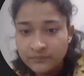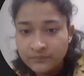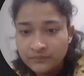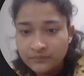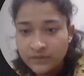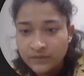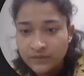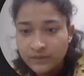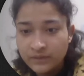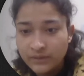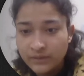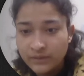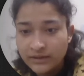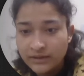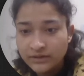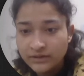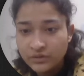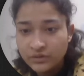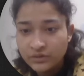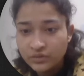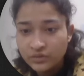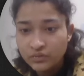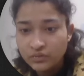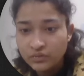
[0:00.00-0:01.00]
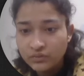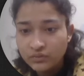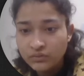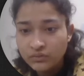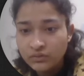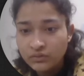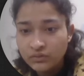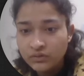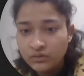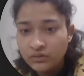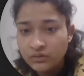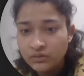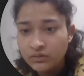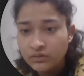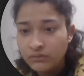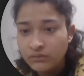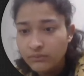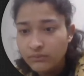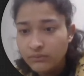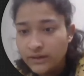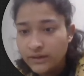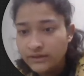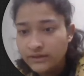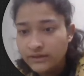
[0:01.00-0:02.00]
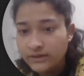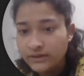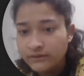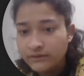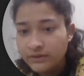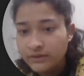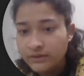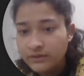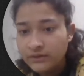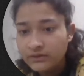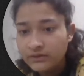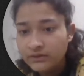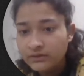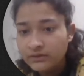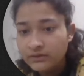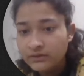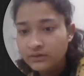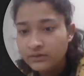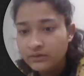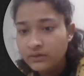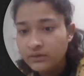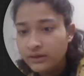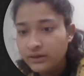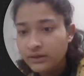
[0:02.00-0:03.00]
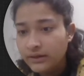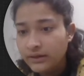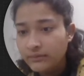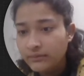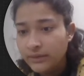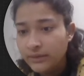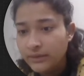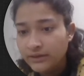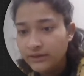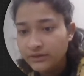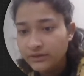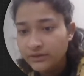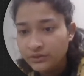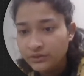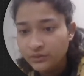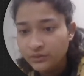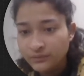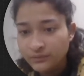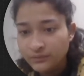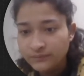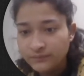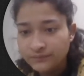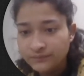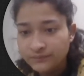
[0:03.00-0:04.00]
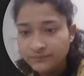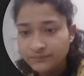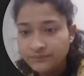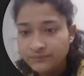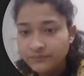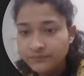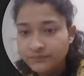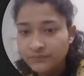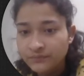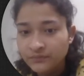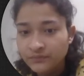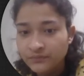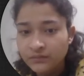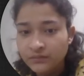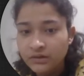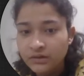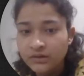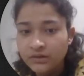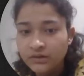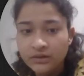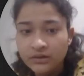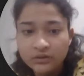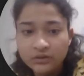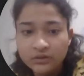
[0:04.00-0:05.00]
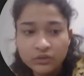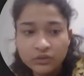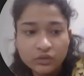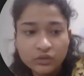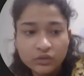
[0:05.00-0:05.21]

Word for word: then minus 2, -1 and -2. So